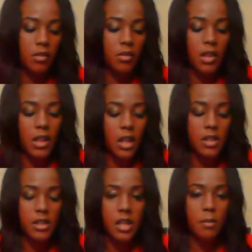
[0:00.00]
then
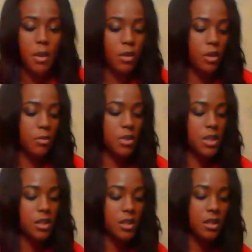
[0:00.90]
I set my cream
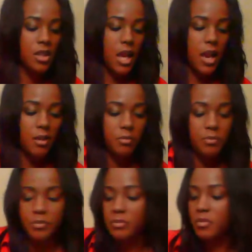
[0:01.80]
cheese to the side.
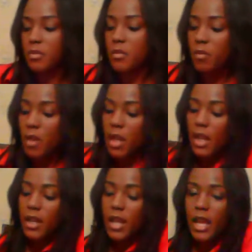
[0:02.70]

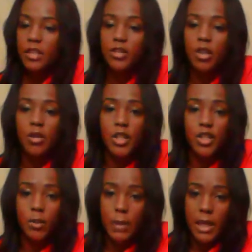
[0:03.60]
Next, you go
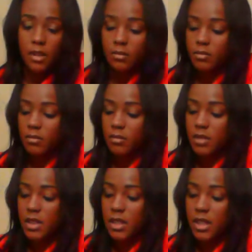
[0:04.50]
get your meat.
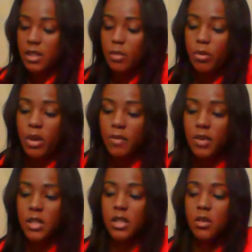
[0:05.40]
So that's a
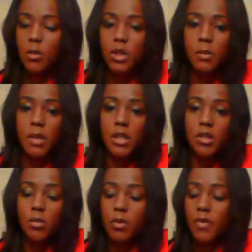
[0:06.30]
preference as to which meat
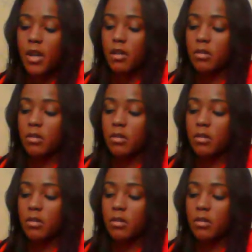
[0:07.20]
that you prefer.